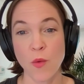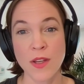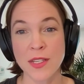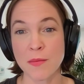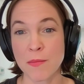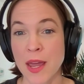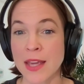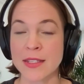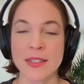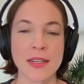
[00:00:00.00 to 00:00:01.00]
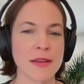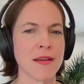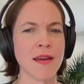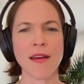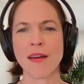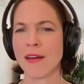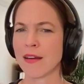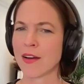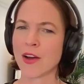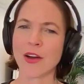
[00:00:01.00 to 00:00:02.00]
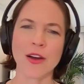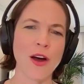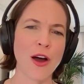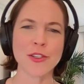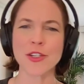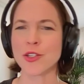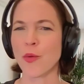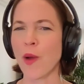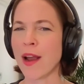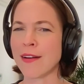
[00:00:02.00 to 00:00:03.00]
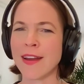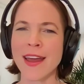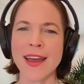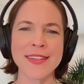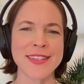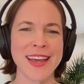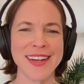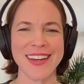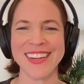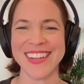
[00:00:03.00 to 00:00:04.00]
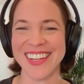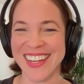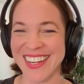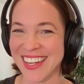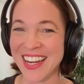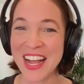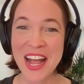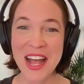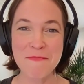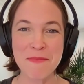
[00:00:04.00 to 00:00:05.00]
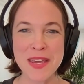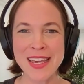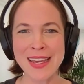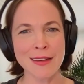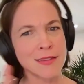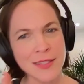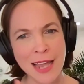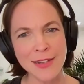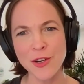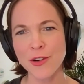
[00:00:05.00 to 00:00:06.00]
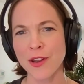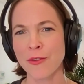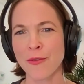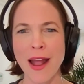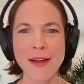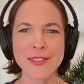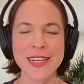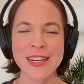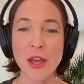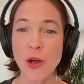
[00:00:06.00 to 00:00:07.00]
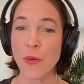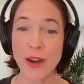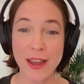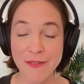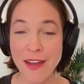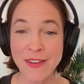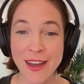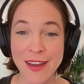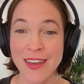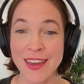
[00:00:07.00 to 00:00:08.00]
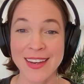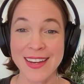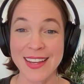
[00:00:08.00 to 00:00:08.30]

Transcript: wasn't based in conscious awareness and being centered and grounded. When I found out that